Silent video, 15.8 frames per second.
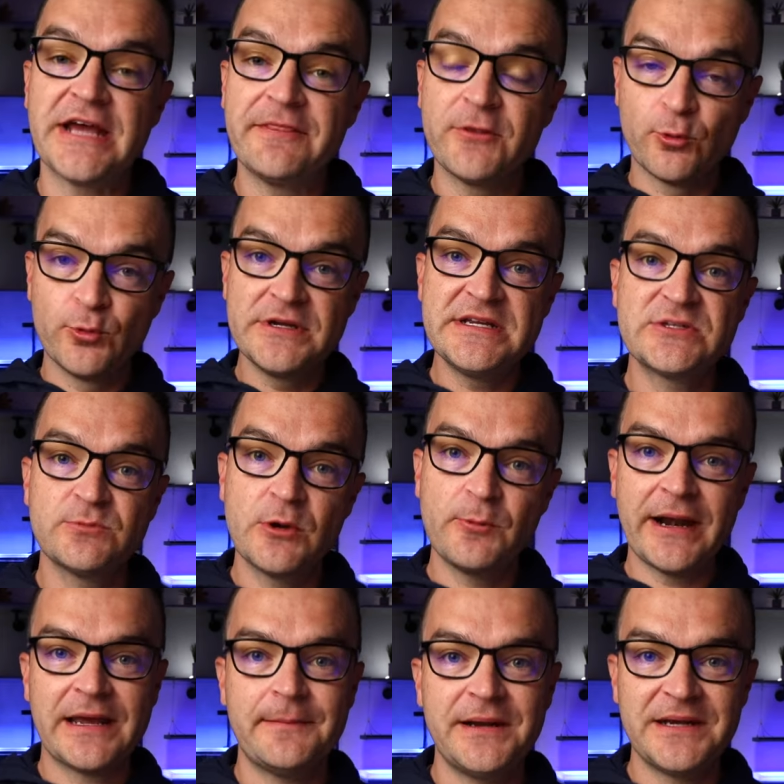And the reason we
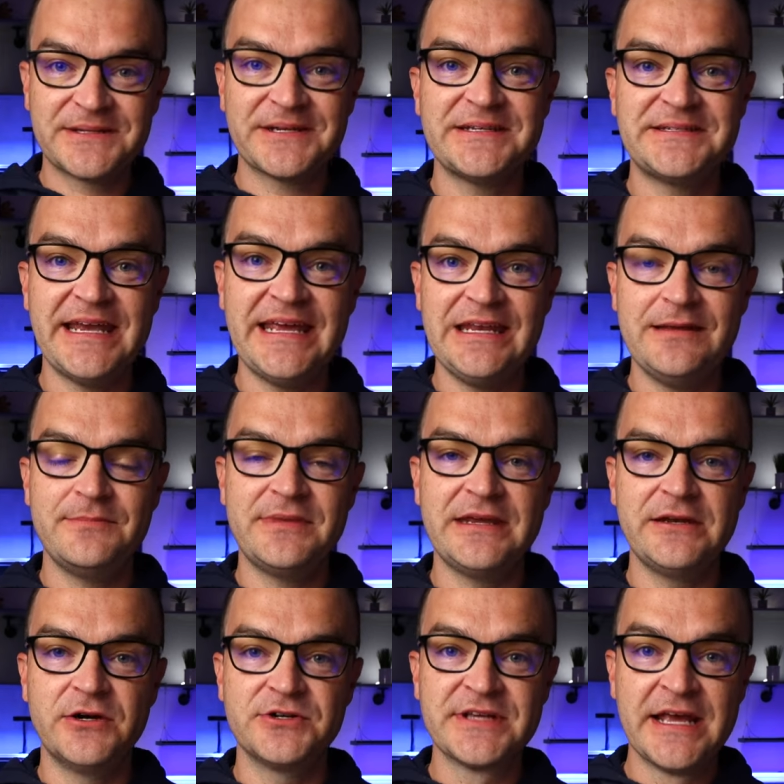recommended titanium
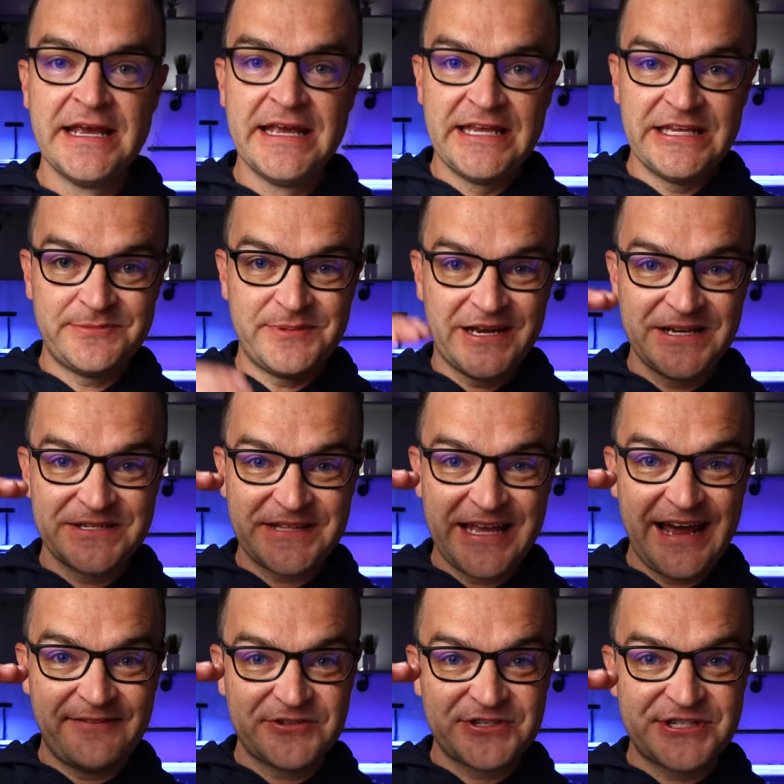heaters is because they
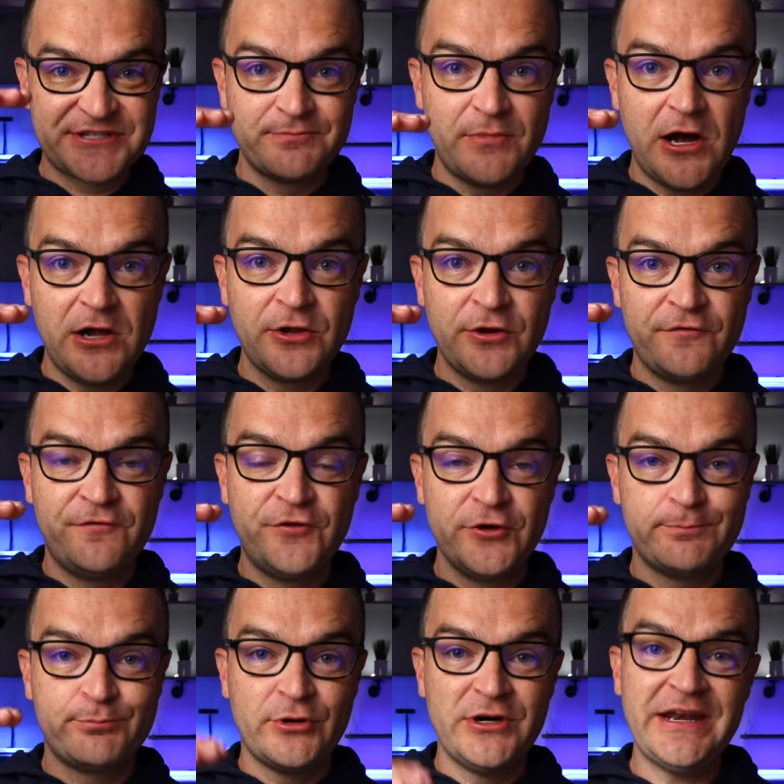have a smaller
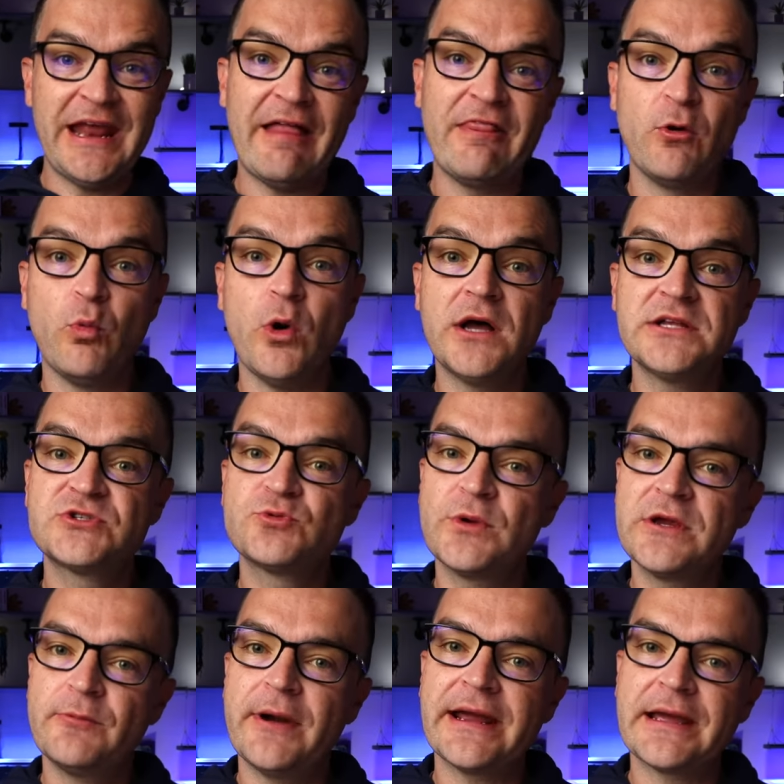footprint and the ones
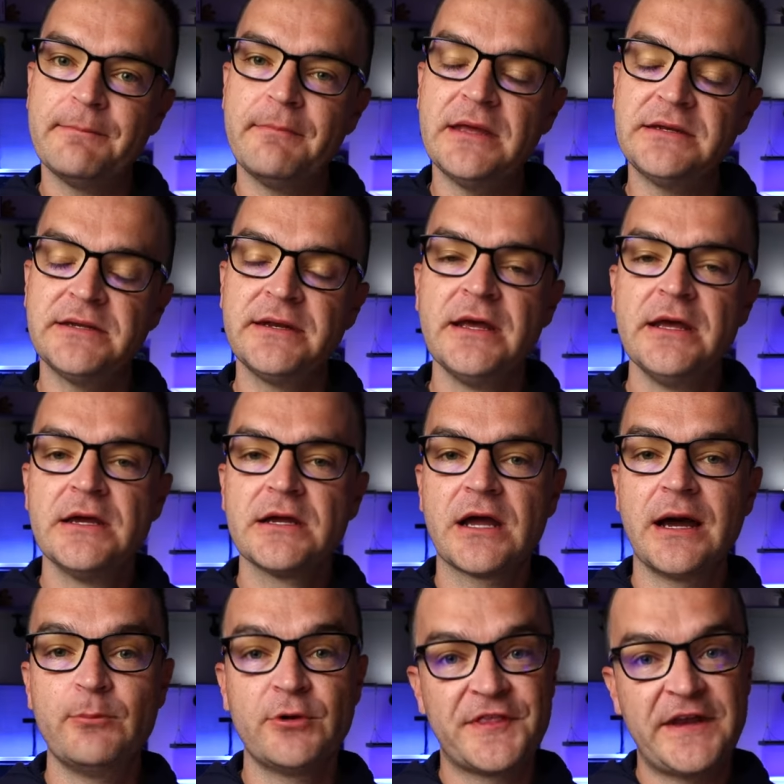we recommended
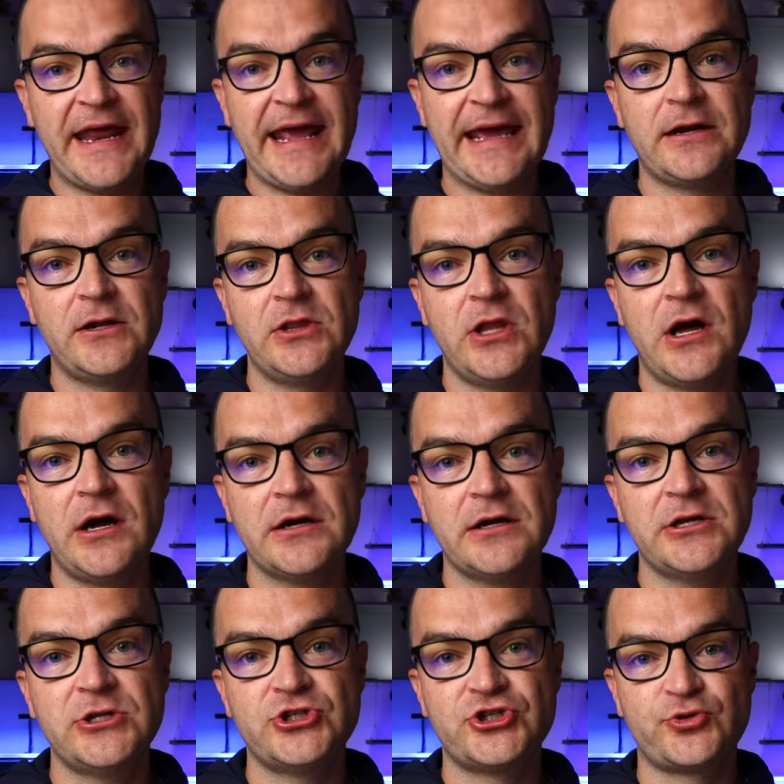come with an
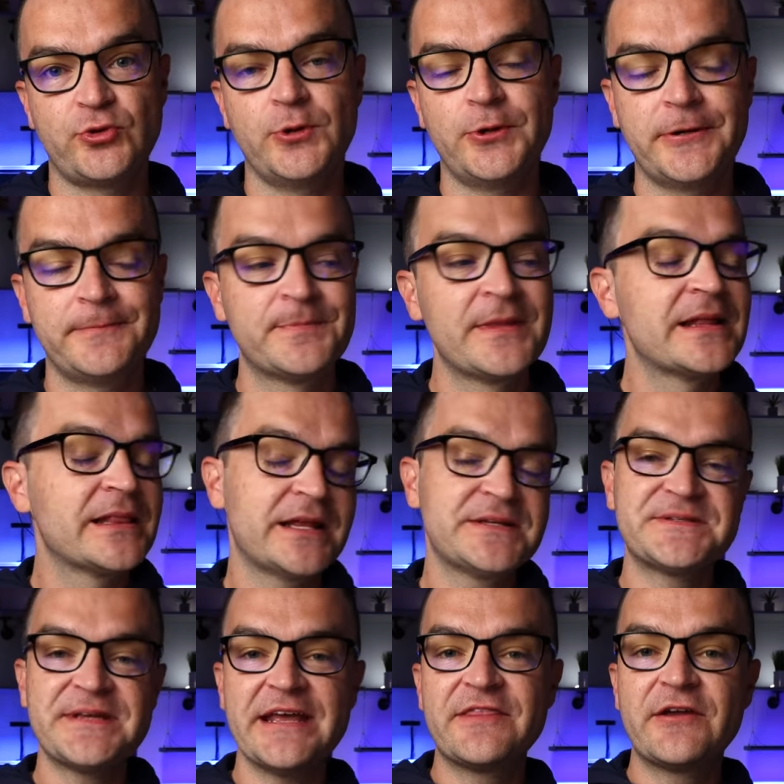analog controller.
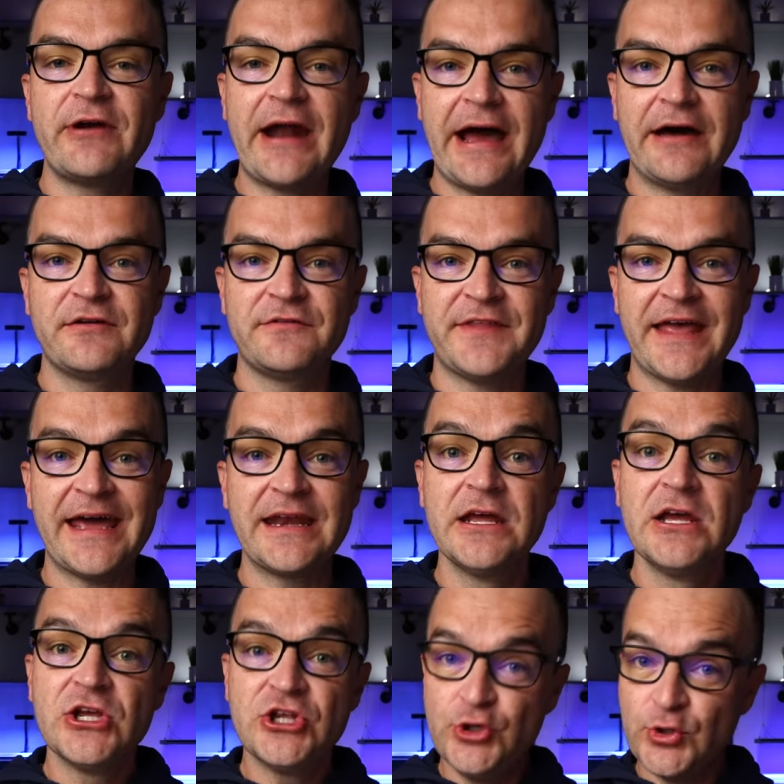Let's say they're out of that.
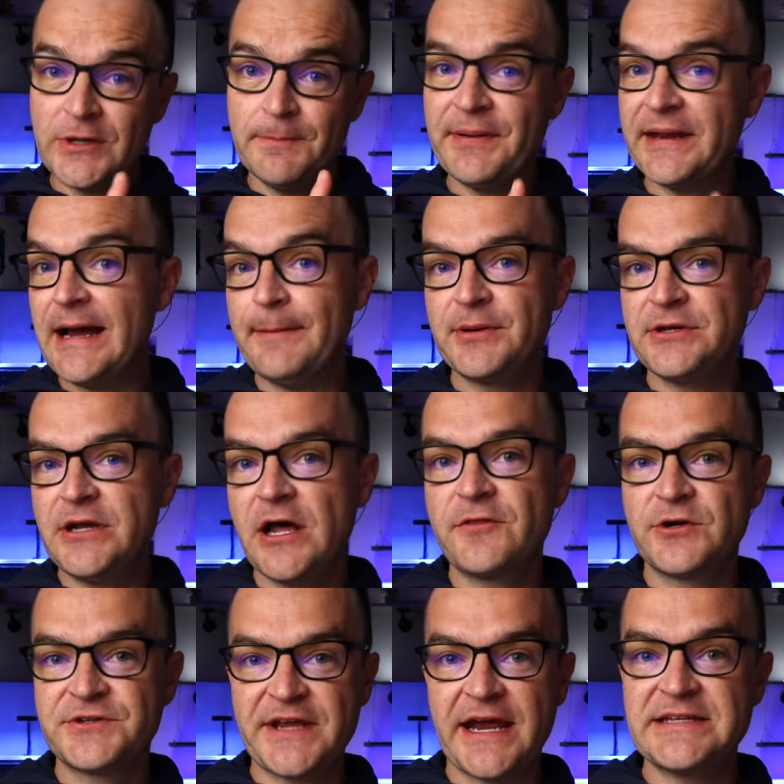You can pick up
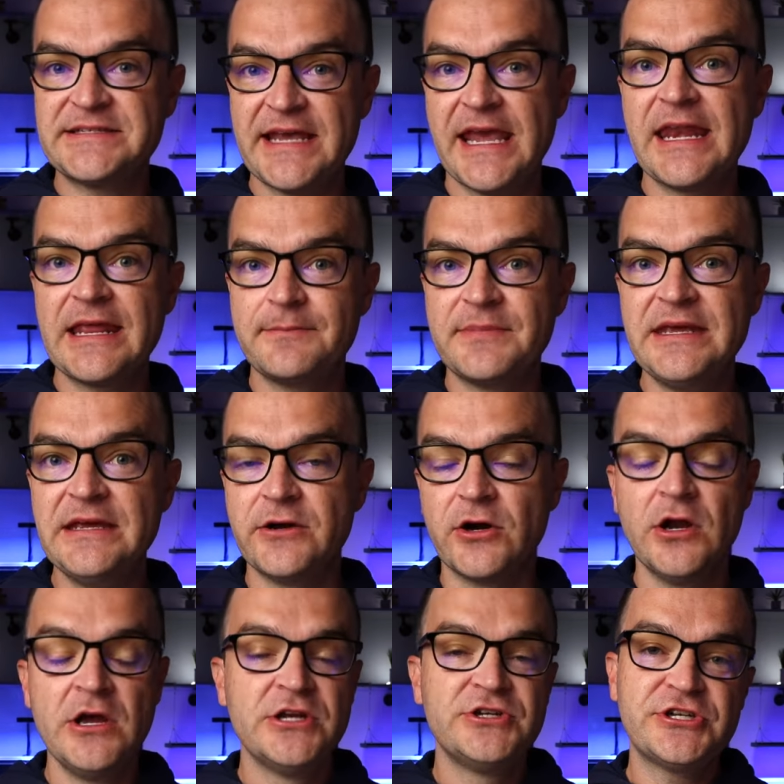another titanium
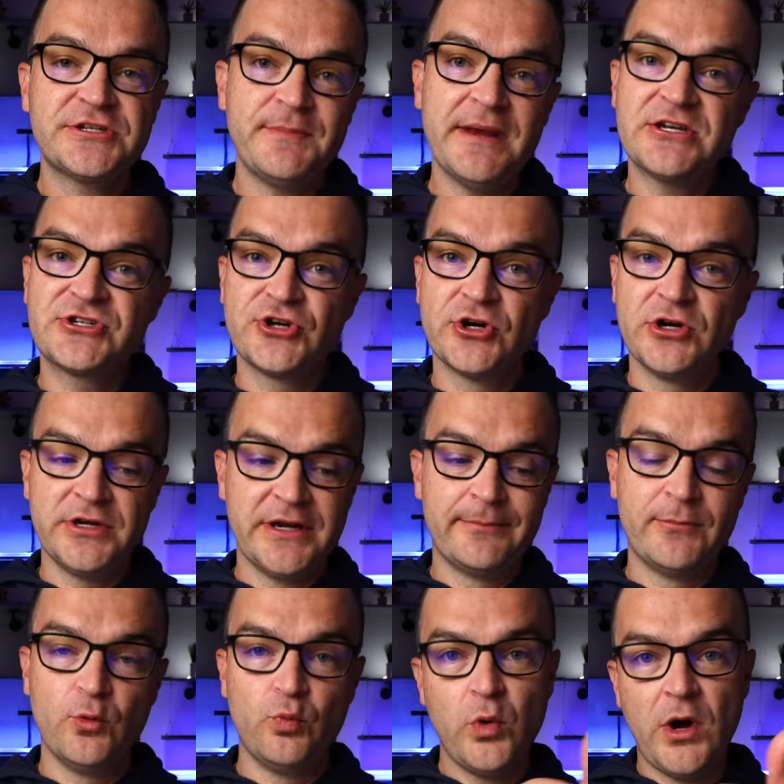heater. Just make sure,
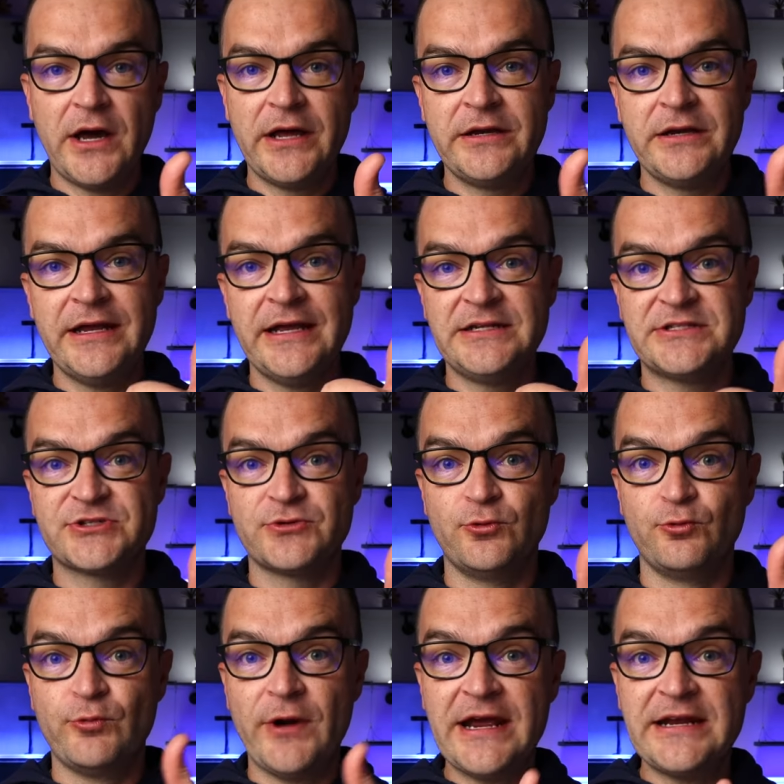number one, it's
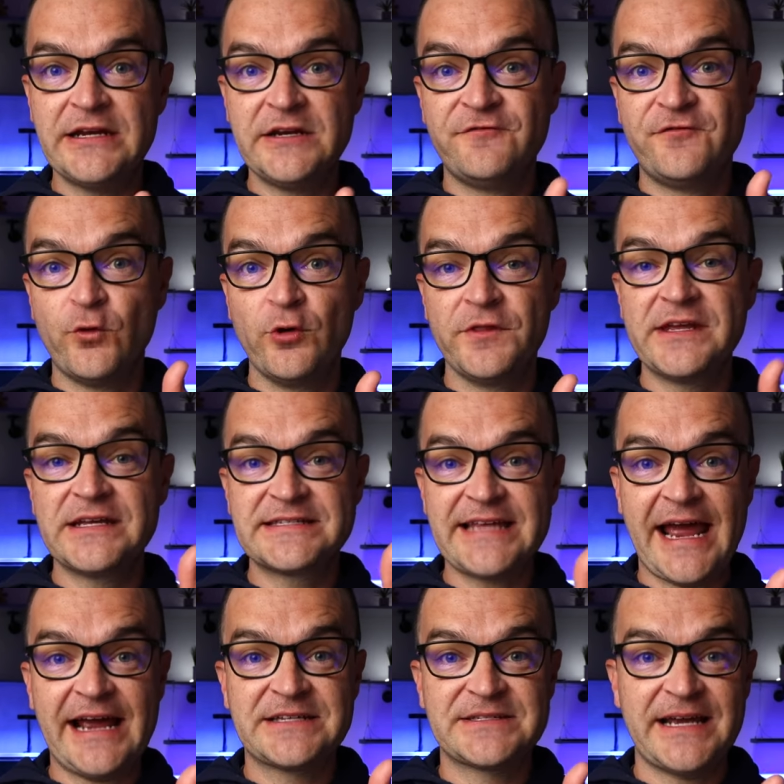rated for the
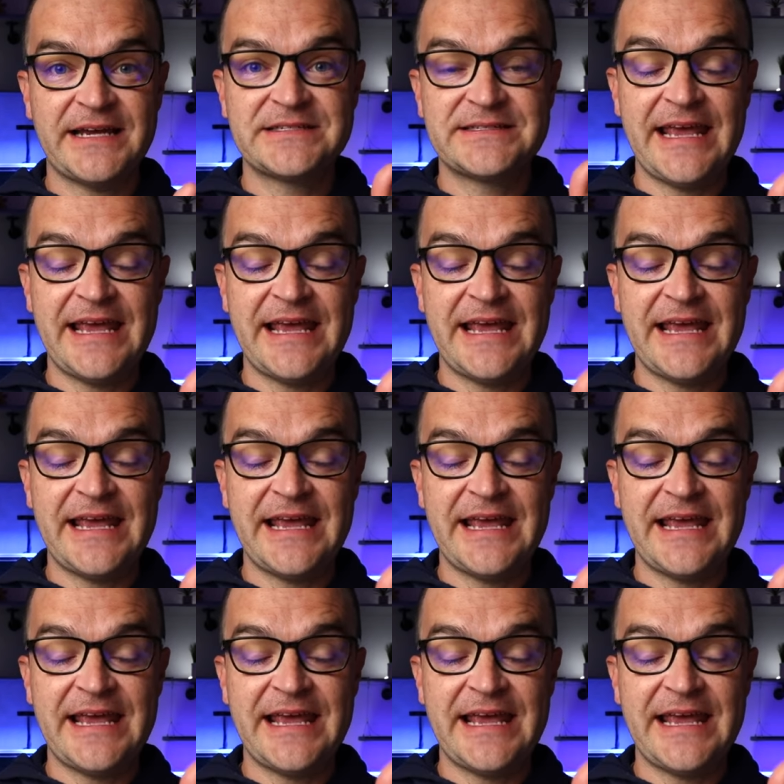exact size